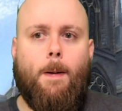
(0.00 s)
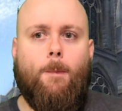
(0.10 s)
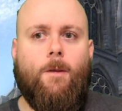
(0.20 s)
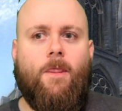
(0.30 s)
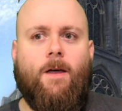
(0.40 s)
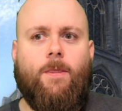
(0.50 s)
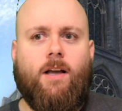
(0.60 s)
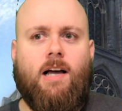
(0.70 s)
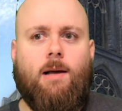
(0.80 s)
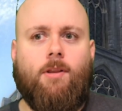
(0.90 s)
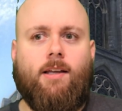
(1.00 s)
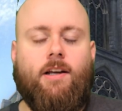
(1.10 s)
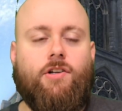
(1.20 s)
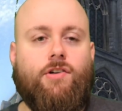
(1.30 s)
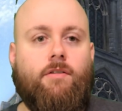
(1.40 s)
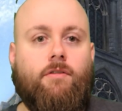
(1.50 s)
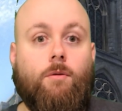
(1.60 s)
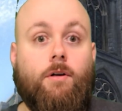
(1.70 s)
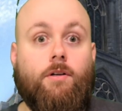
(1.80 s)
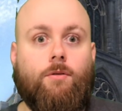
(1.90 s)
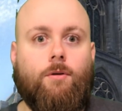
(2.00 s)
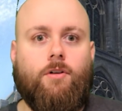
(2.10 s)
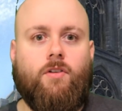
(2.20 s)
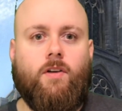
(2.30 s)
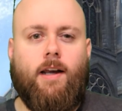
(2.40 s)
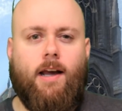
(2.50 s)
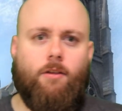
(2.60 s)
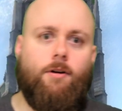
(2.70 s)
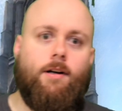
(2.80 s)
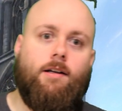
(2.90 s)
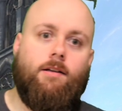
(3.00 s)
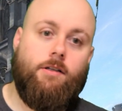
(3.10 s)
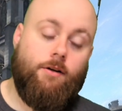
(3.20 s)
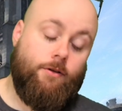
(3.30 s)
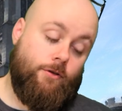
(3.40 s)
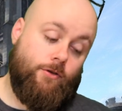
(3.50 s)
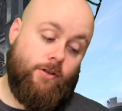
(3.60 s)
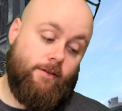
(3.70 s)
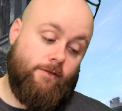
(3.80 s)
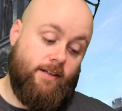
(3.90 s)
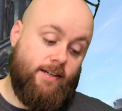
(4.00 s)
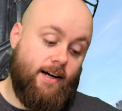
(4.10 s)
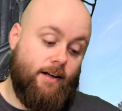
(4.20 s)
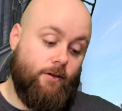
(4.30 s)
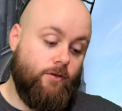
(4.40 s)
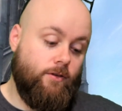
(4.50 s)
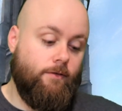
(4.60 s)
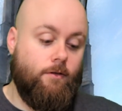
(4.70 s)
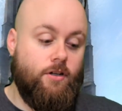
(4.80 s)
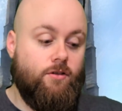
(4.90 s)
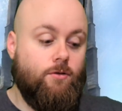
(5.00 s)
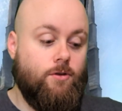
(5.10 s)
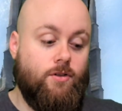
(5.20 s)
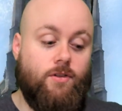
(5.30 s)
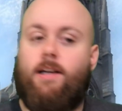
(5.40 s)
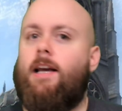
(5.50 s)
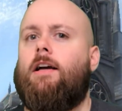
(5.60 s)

without the complication of the resource gathering. You usually have the tiles of resources. I got